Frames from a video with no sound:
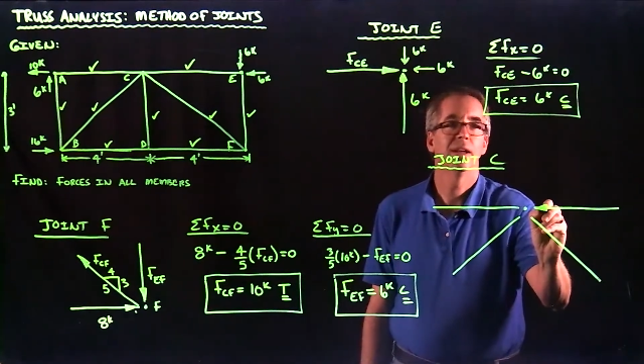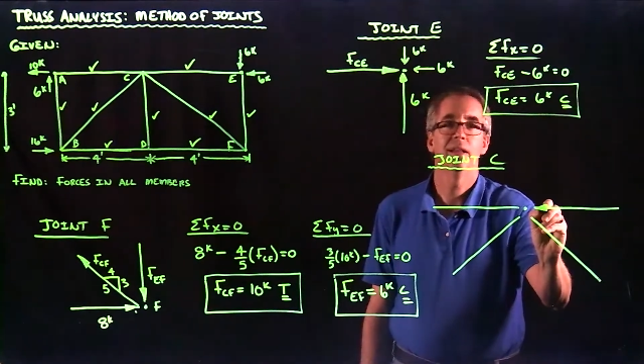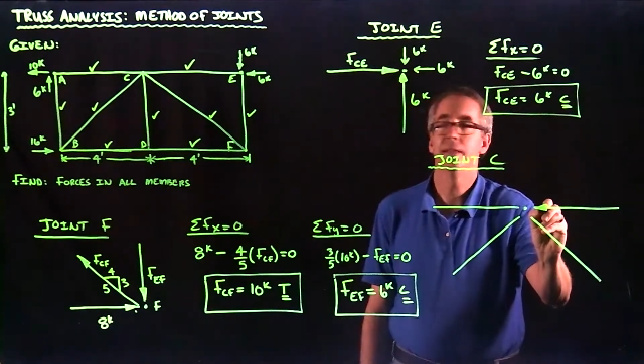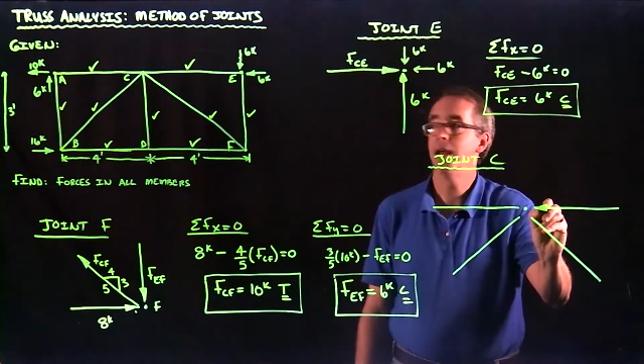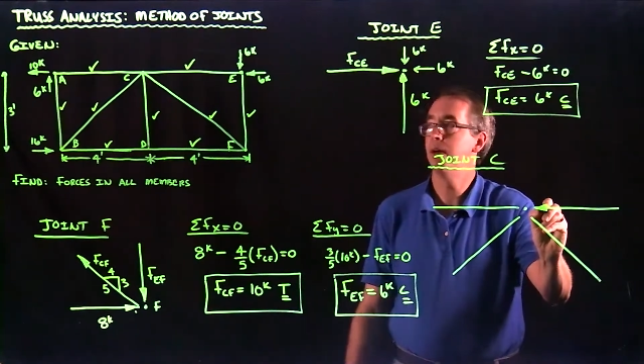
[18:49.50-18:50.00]

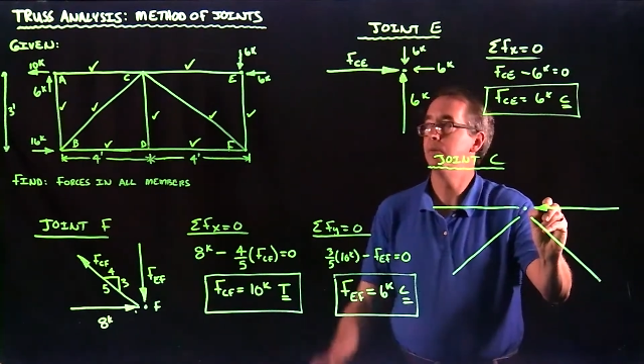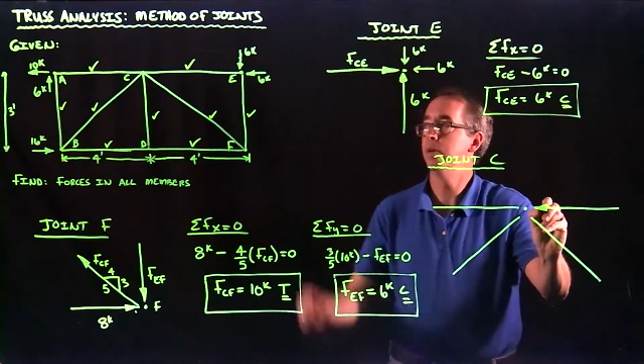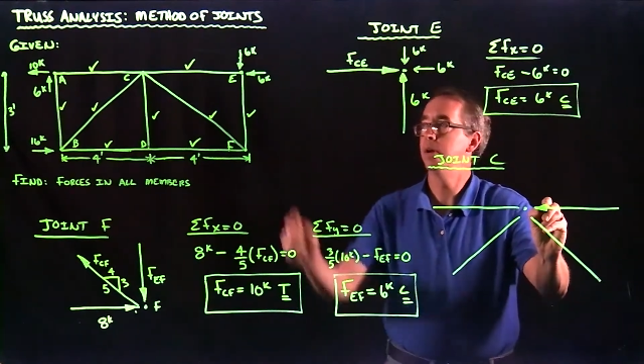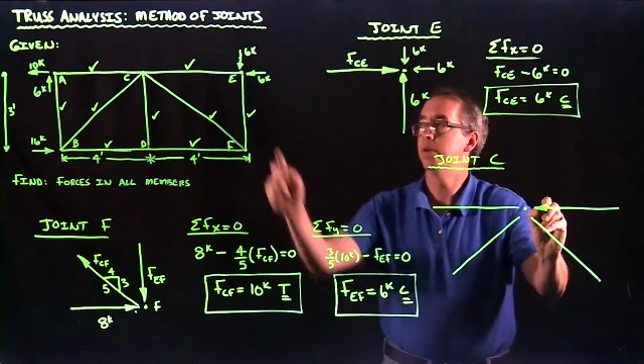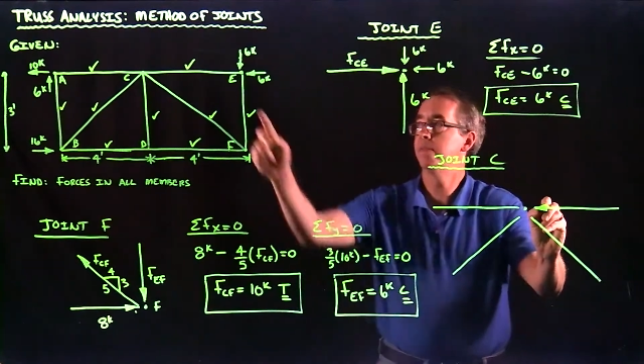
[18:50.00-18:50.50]
and that
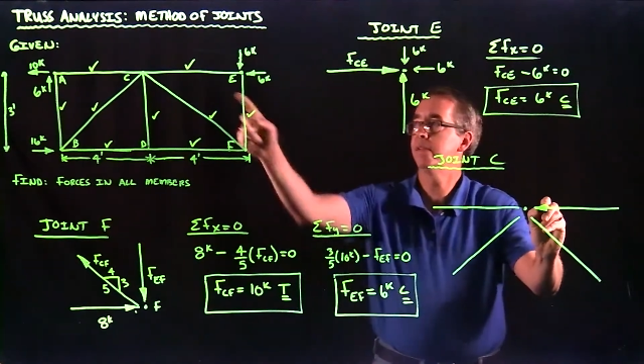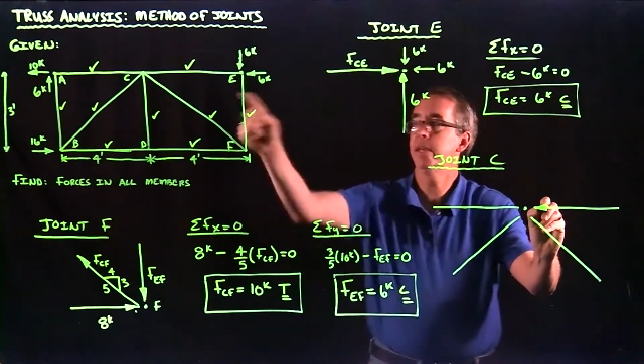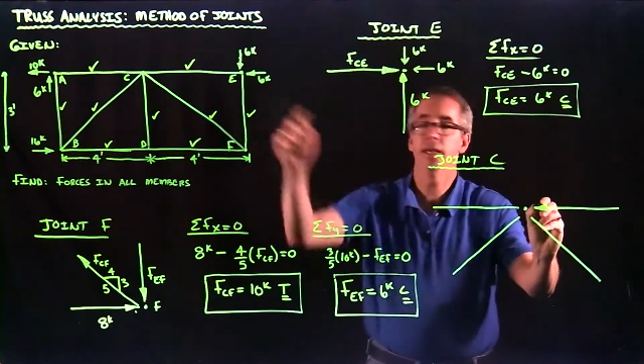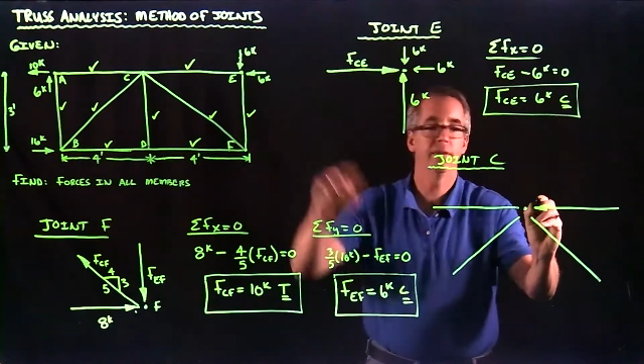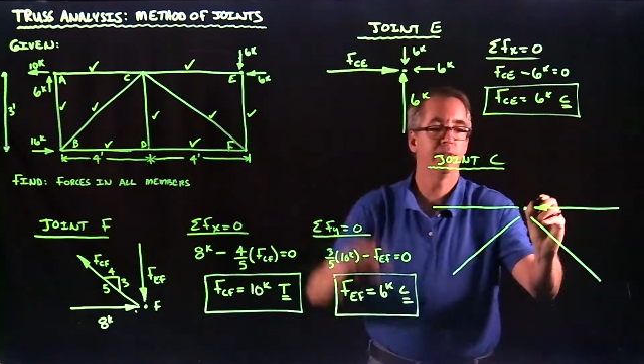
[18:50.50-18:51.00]
was
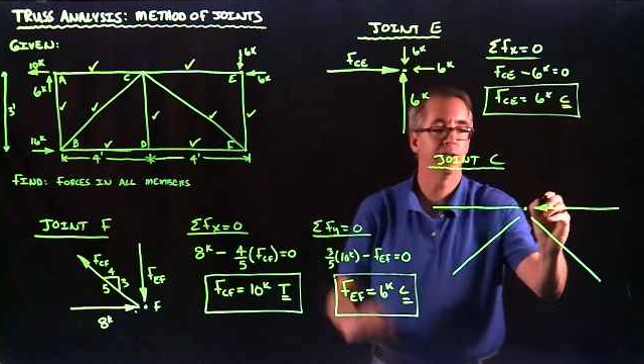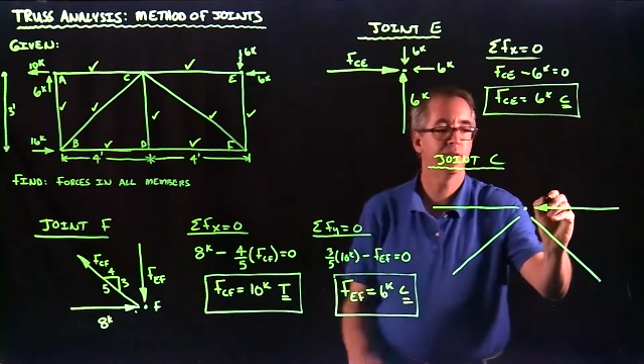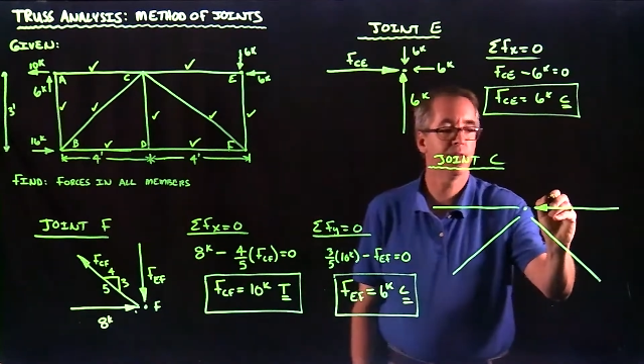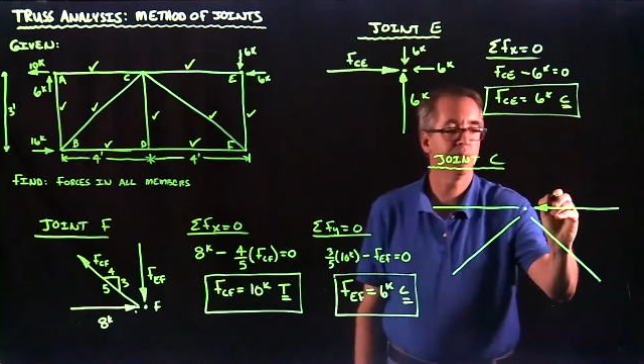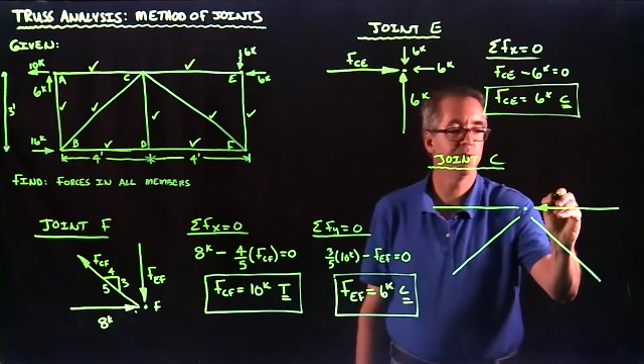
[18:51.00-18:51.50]
CE is 6
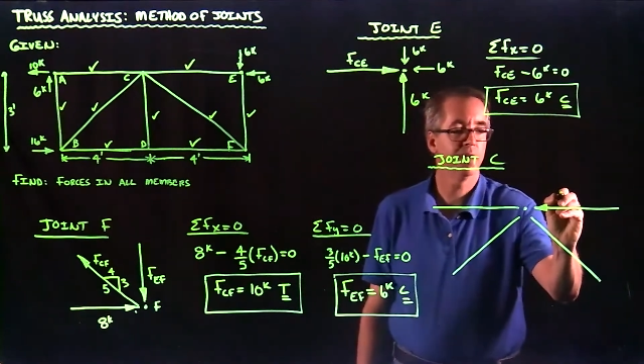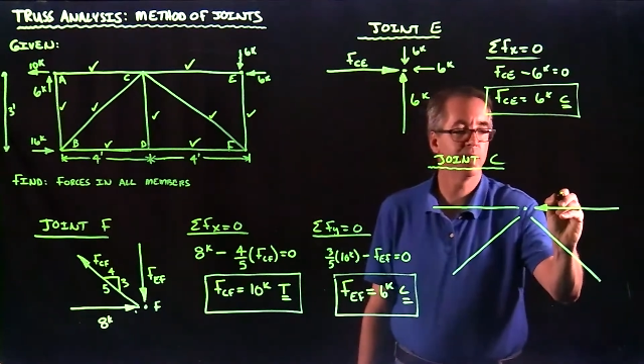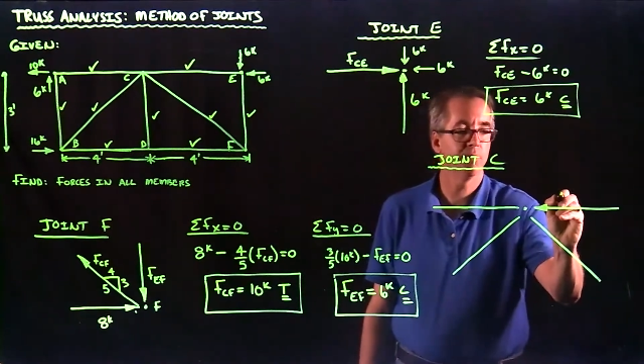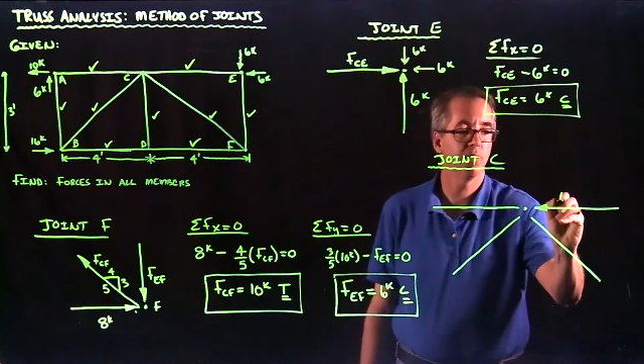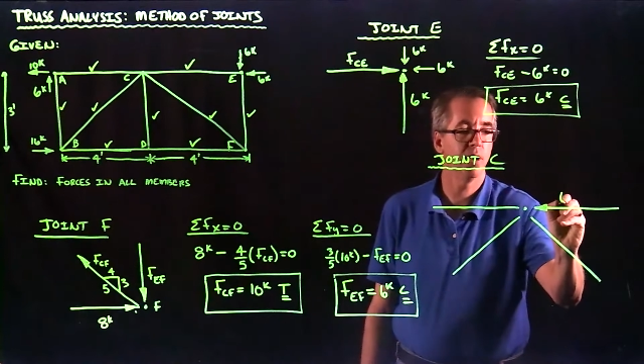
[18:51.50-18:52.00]
kips in
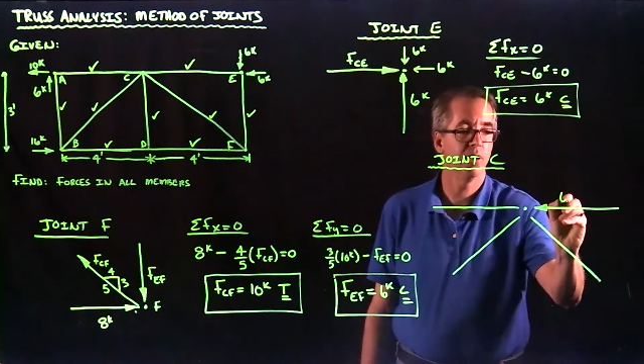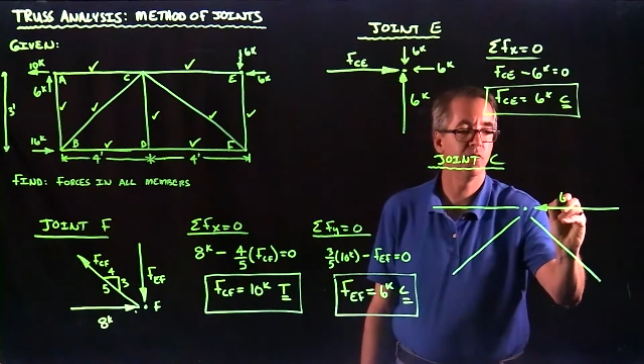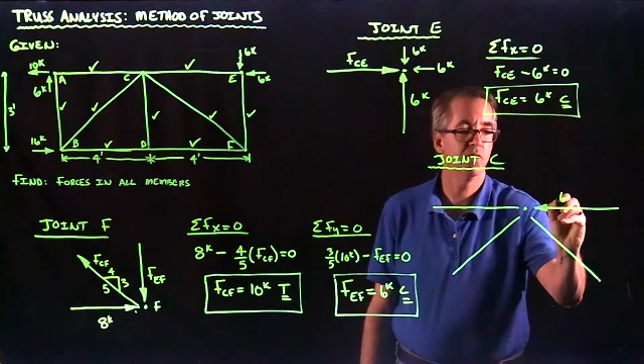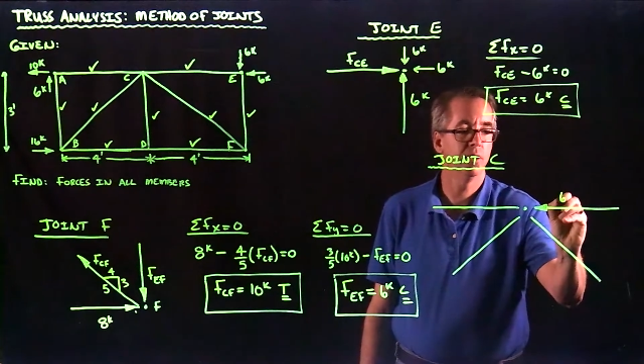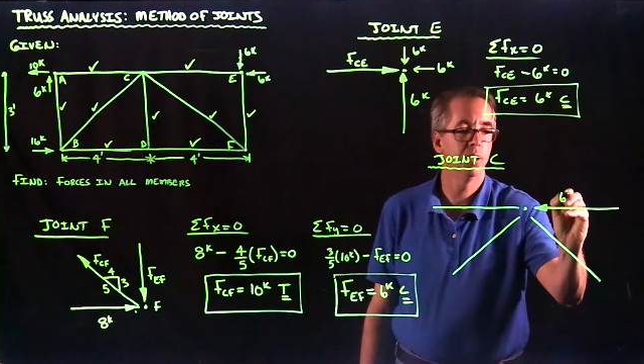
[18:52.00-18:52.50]

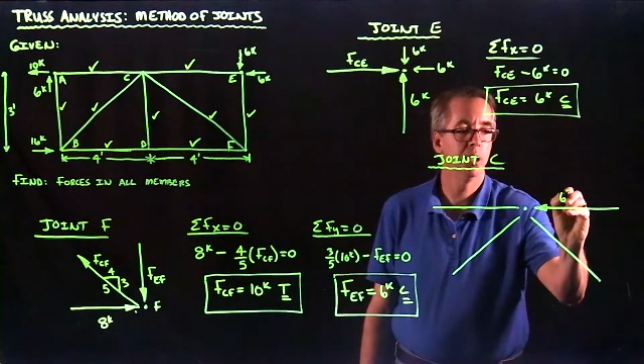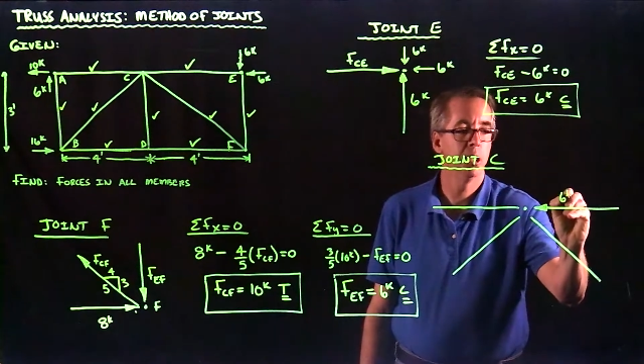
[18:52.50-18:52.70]
compression.